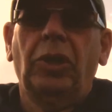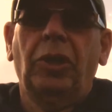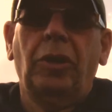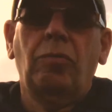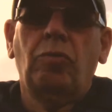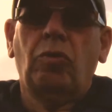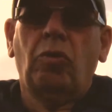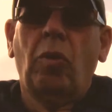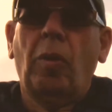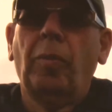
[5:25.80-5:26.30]

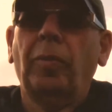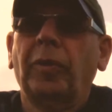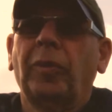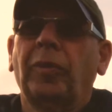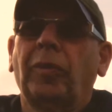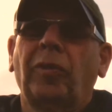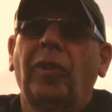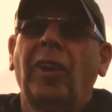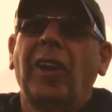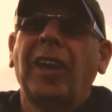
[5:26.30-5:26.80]
name's Robert
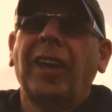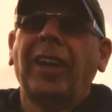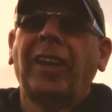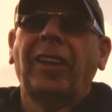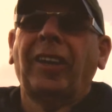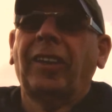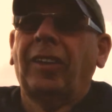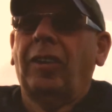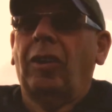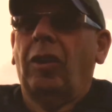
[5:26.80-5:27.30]
Flack.
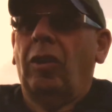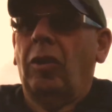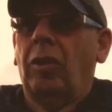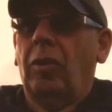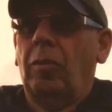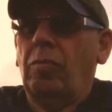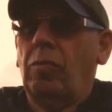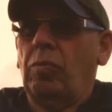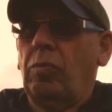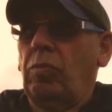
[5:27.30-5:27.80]
I